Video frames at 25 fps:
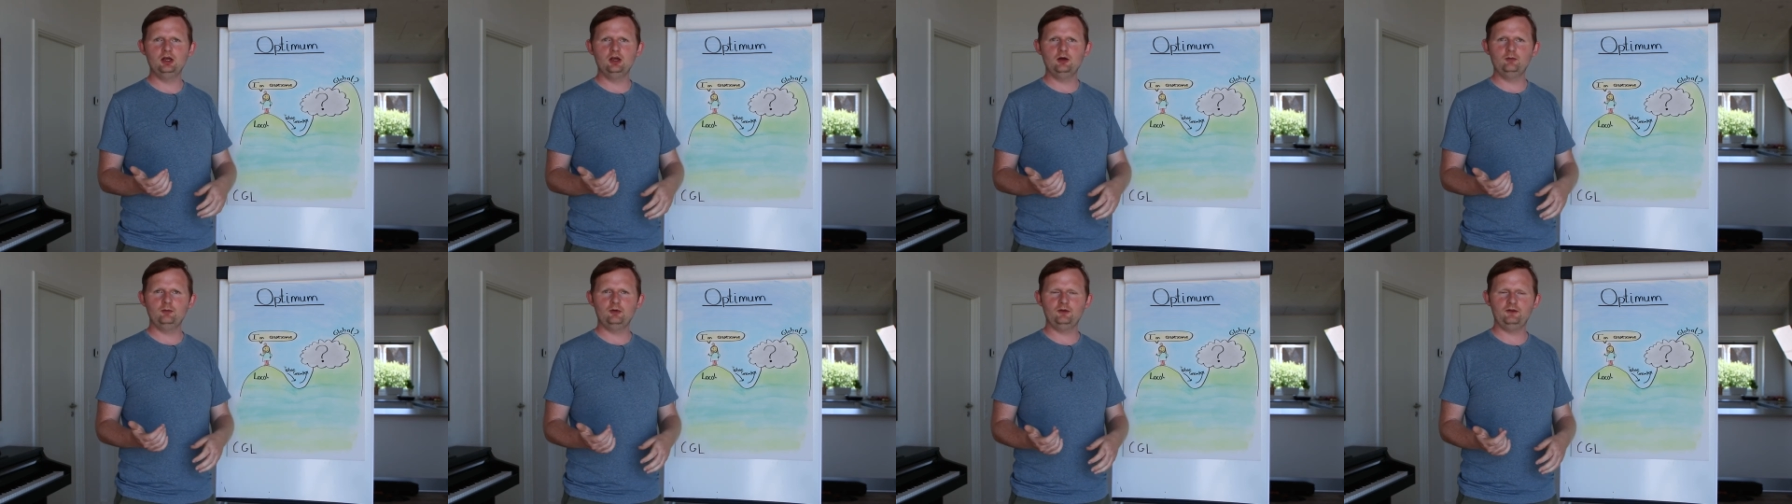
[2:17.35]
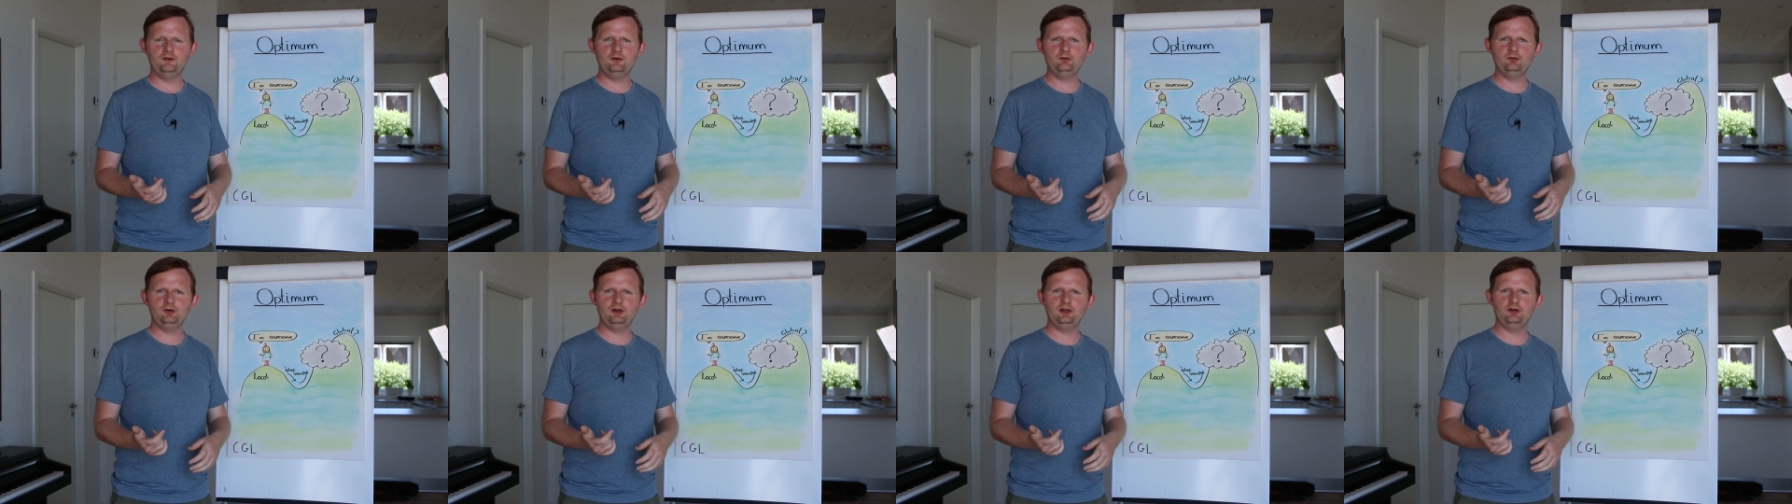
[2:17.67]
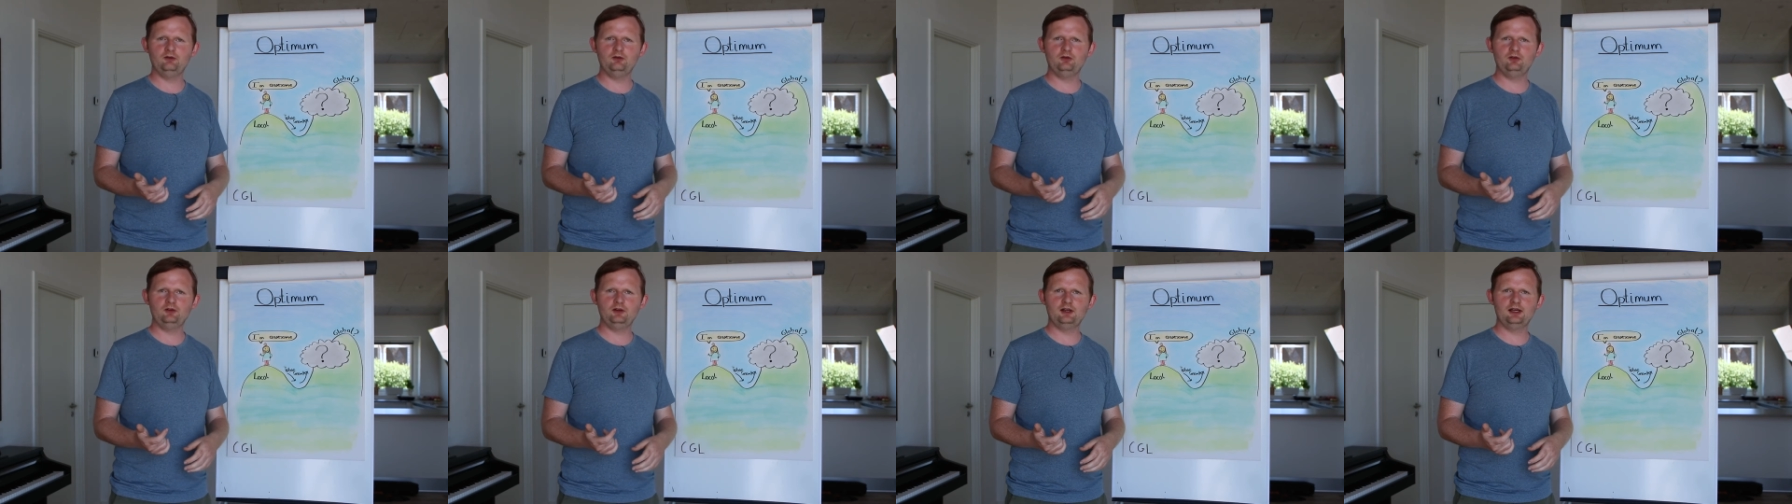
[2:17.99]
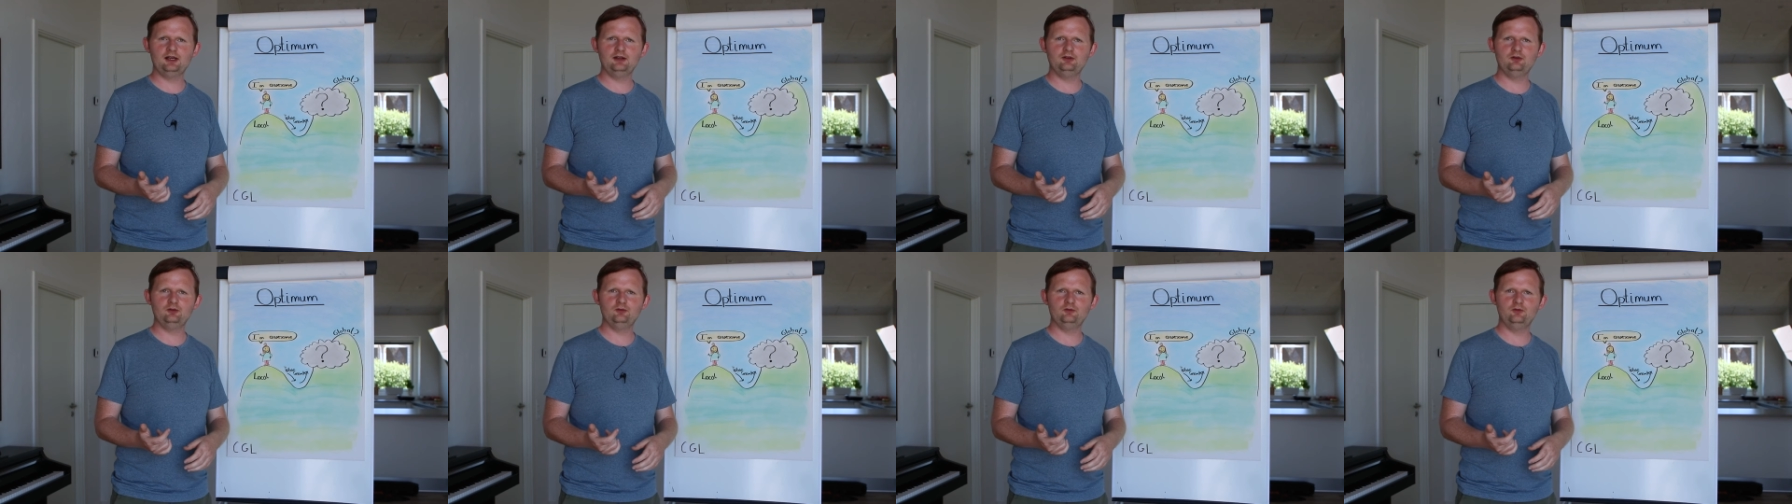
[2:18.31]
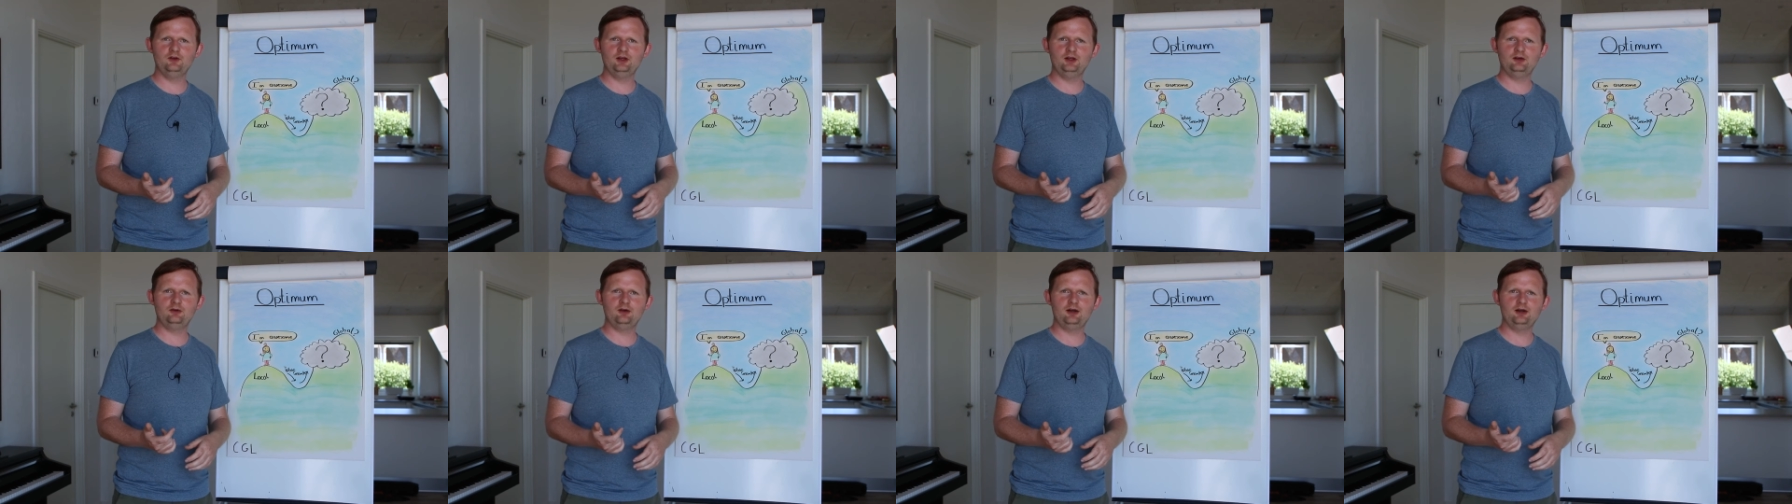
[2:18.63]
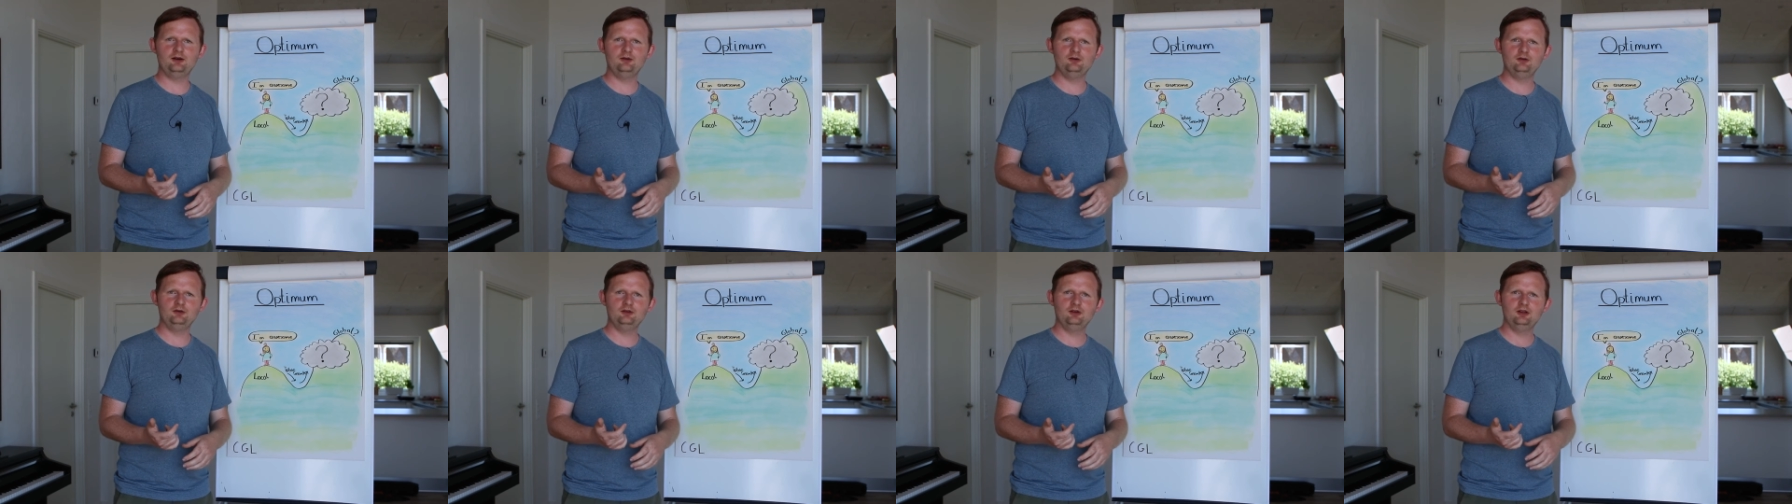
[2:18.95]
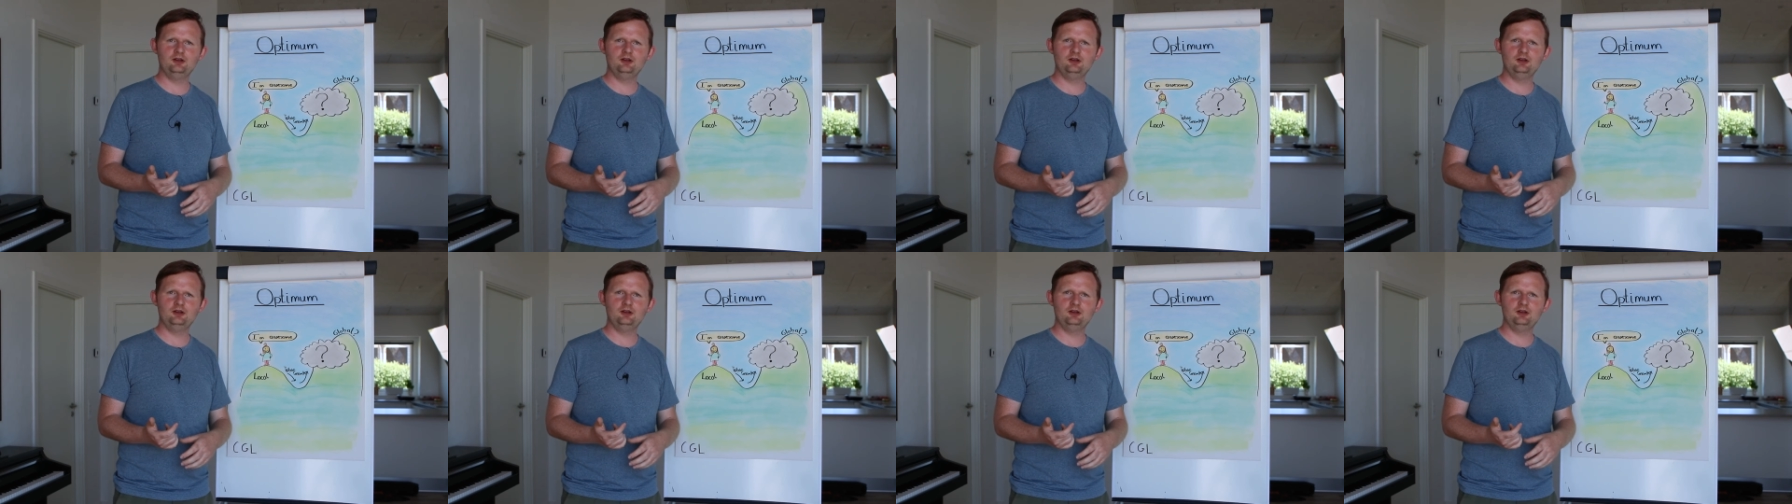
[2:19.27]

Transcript: But then we can start to figure out,